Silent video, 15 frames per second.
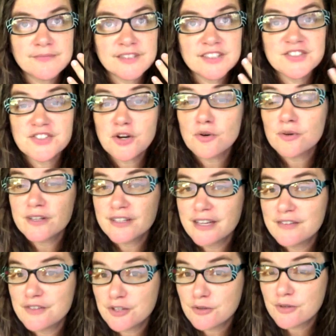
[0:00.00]
So
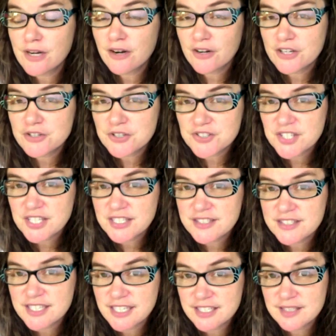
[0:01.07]
if you are interested in
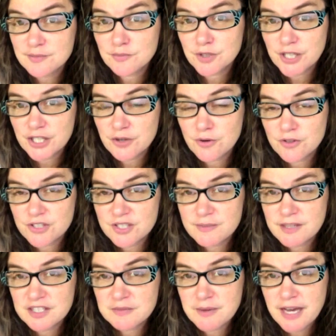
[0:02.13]
seeing some really gorgeous
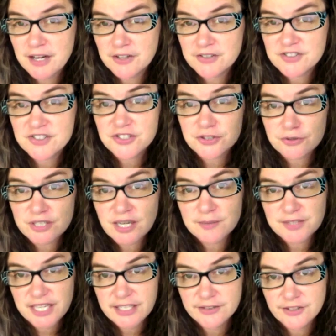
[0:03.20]
men's patterns, do come
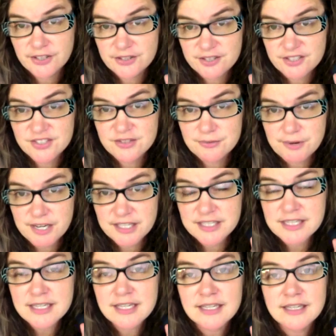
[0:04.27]
take a look at this thread.
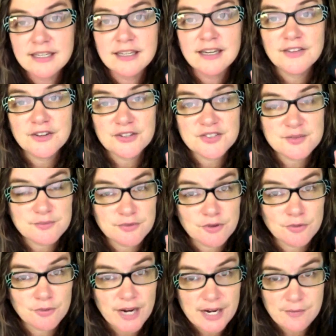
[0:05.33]
There are some
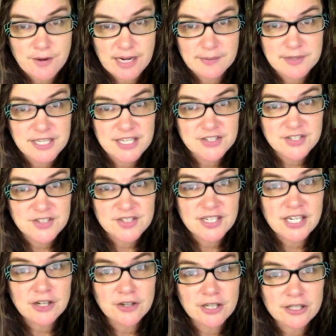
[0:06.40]
great recommendations in
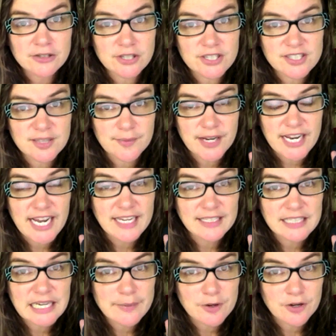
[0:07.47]
here, including some that I
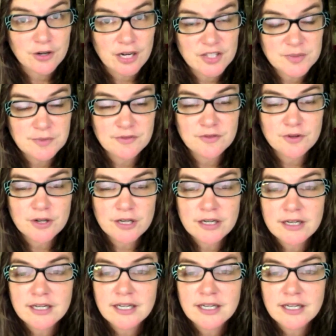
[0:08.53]
hadn't come across before.